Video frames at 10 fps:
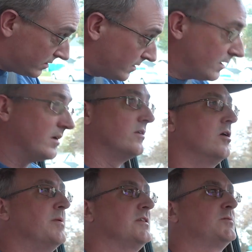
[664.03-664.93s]
And
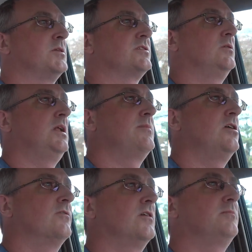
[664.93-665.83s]
hoping this person will let me
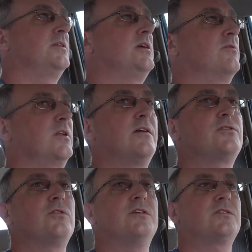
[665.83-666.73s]
over, but they don't really have a
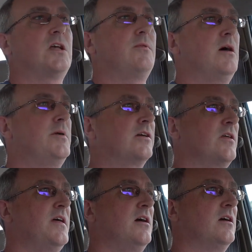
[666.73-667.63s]
choice because I'm a lot bigger
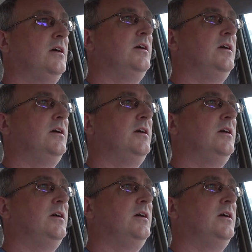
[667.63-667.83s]
than they are.